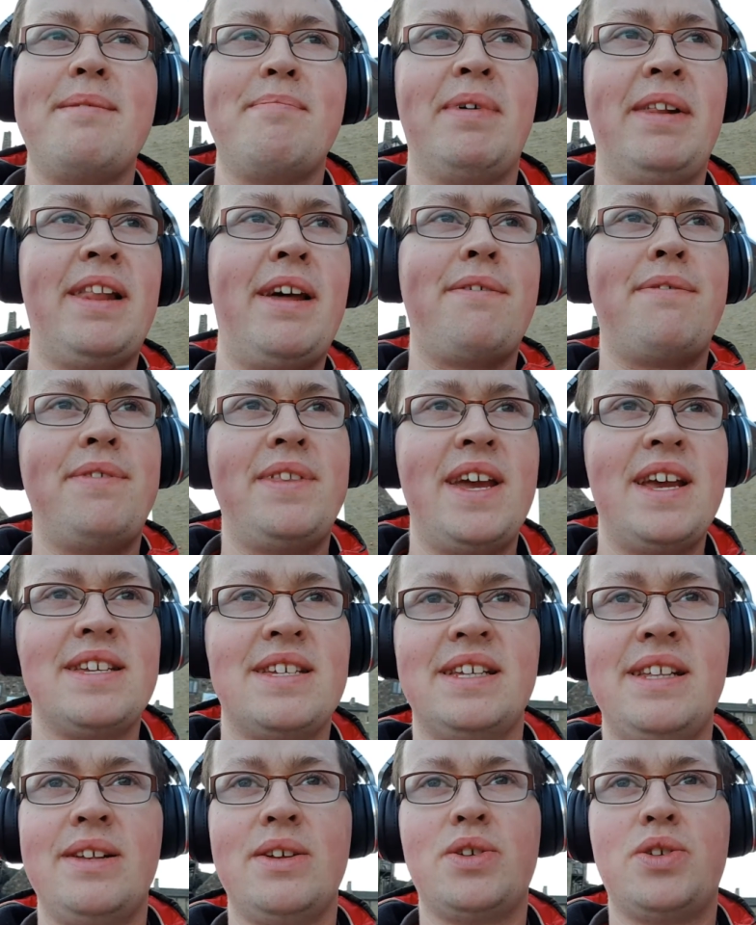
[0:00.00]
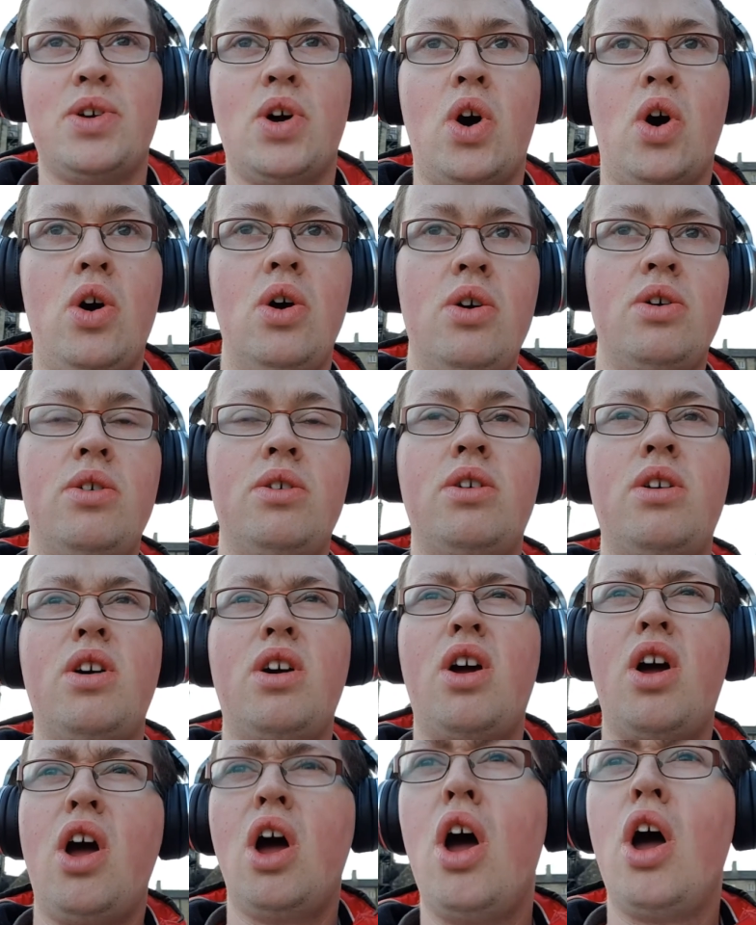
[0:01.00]
my left knee's a little sore.
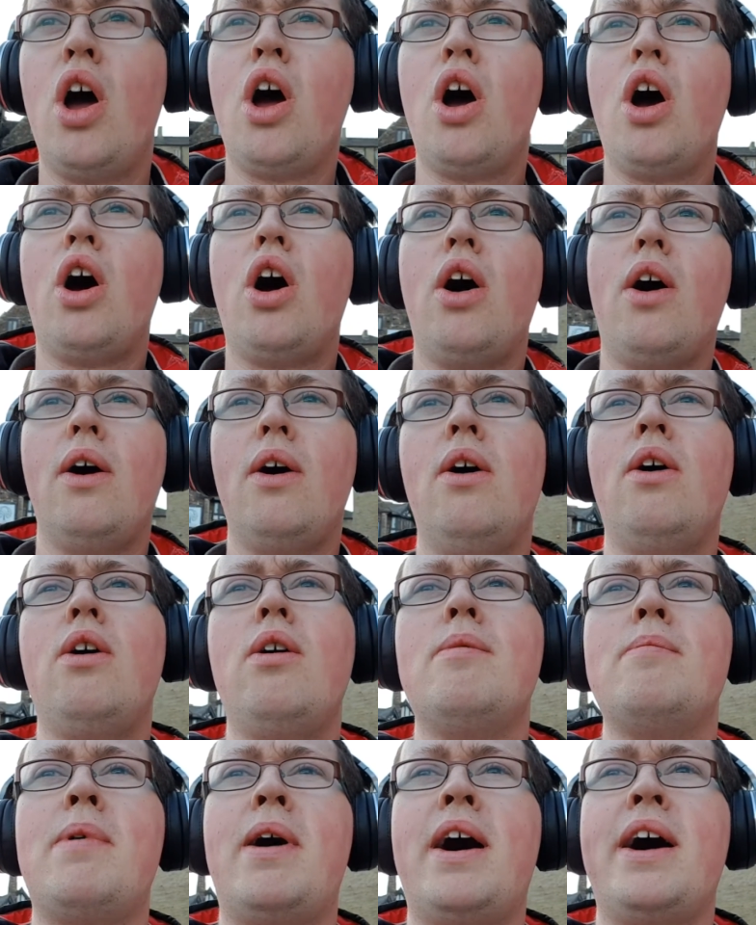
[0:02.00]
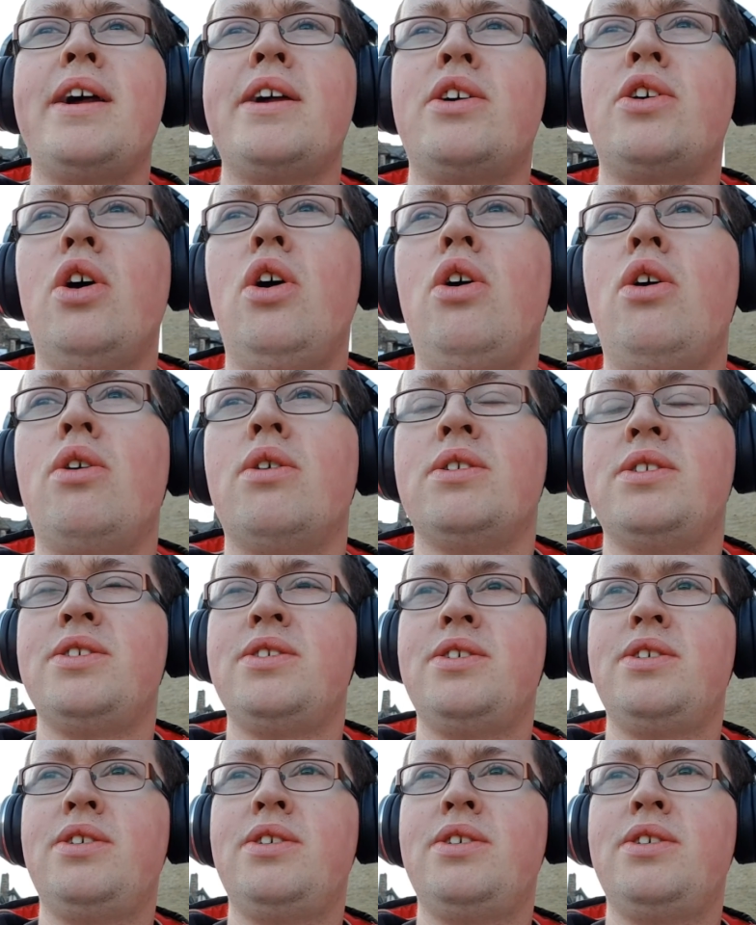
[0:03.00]
Oh my god,